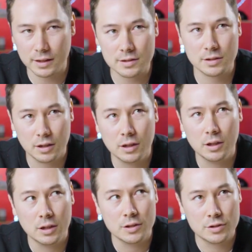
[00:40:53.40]
yes. Exactly.
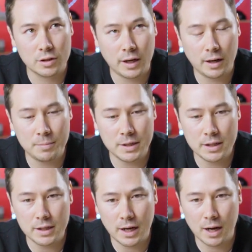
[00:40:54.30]
So how
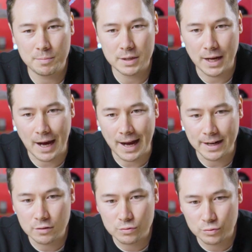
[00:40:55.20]
many how many
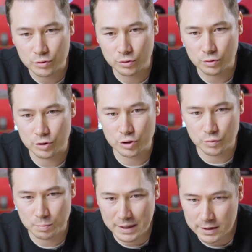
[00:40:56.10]
angles or
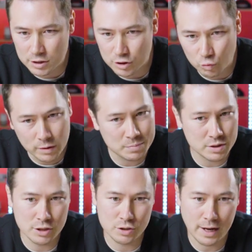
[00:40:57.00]
many scripts
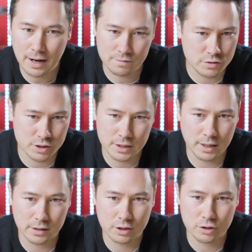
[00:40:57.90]
did you have, just out of